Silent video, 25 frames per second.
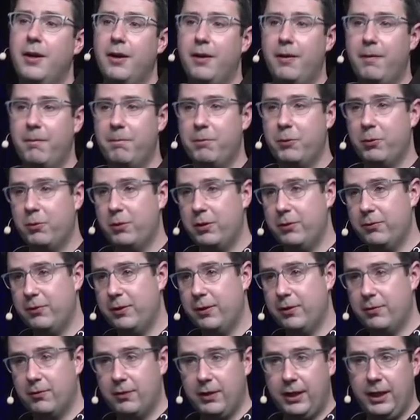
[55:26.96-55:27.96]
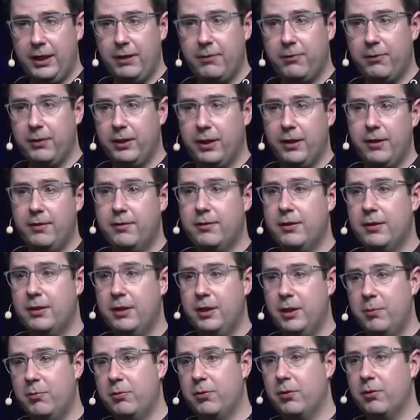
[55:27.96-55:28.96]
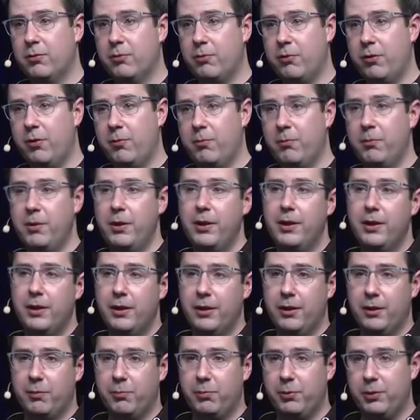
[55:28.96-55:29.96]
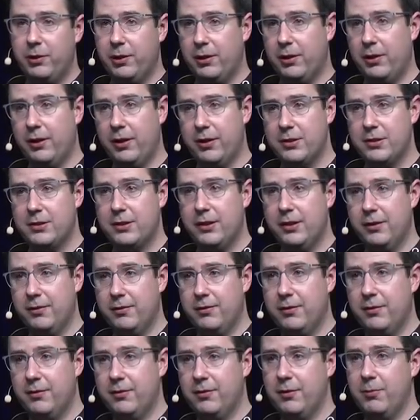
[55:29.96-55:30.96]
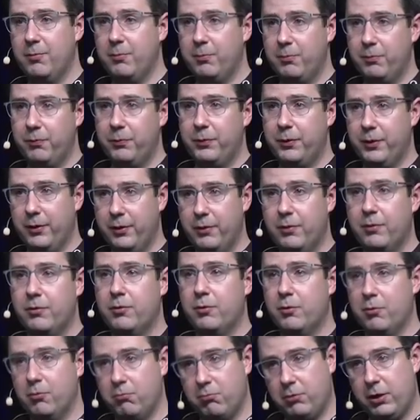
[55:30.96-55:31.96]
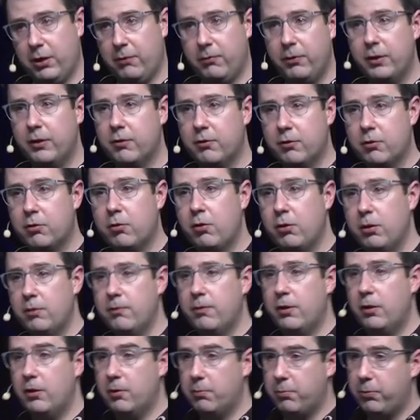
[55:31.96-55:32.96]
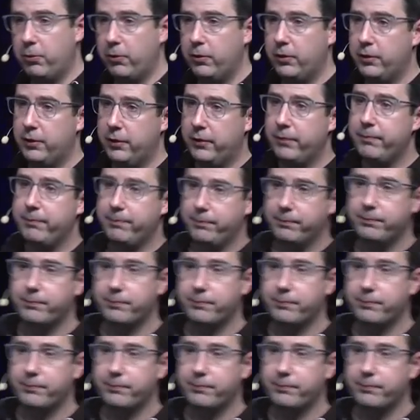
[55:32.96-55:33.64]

um, or if there's anything else that keeps us from like building a large-scale system. Yeah, so I think it's a totally valid point, yeah.